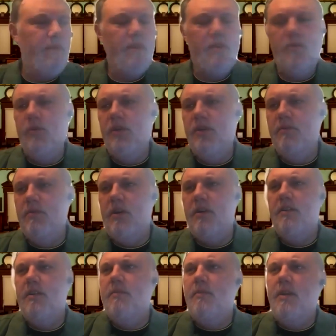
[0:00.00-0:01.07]
William Martin,
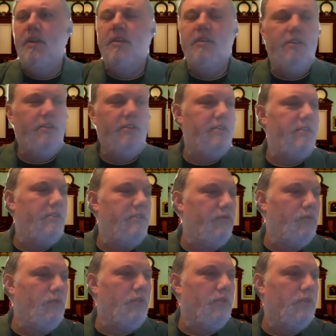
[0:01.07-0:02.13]
committee clerk,
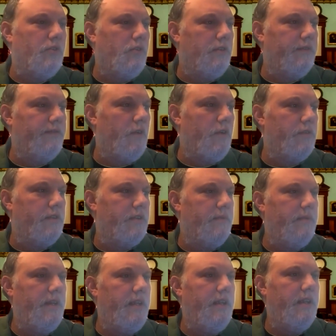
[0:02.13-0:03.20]
roll call vote
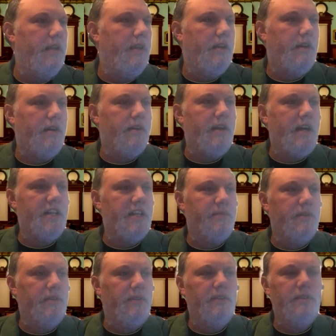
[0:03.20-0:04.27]
committee on
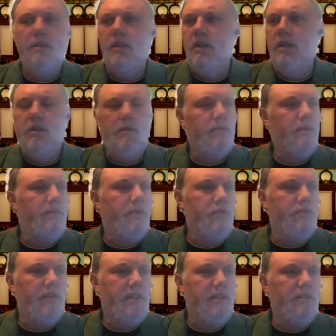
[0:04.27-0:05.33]
hospitals. Proposed
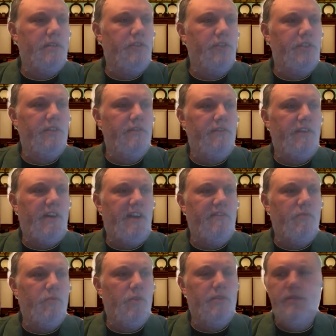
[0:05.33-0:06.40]
Resolution
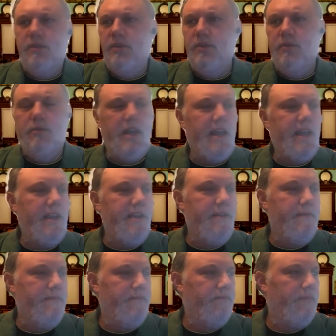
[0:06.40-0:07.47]
512A.
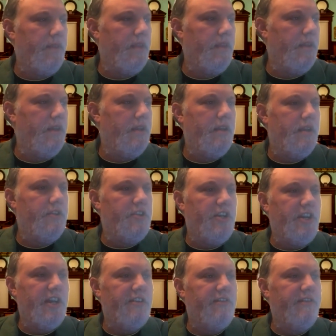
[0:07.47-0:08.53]

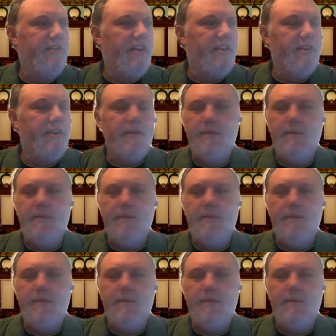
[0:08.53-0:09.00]
Chair Rivera.